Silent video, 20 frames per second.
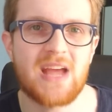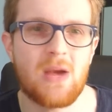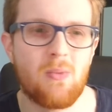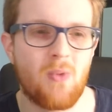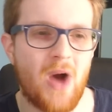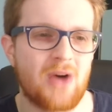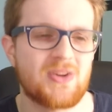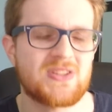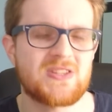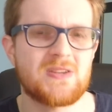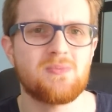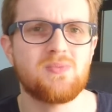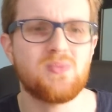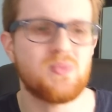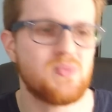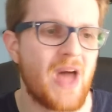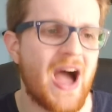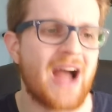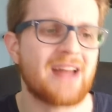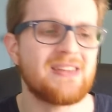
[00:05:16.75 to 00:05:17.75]
and while it's
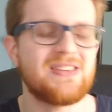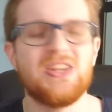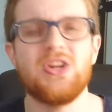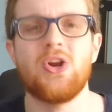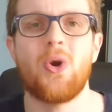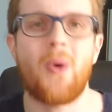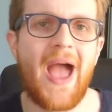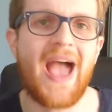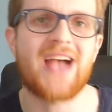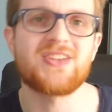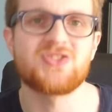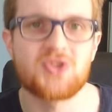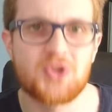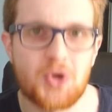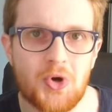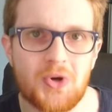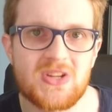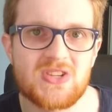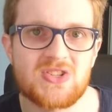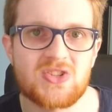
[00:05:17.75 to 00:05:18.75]
not, you know, as
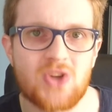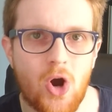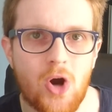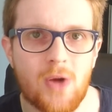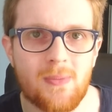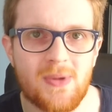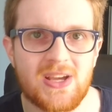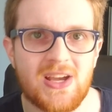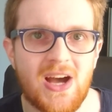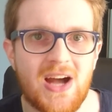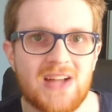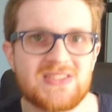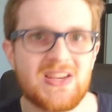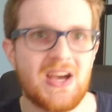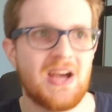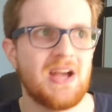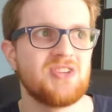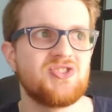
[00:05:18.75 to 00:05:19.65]
good as Karma Cut,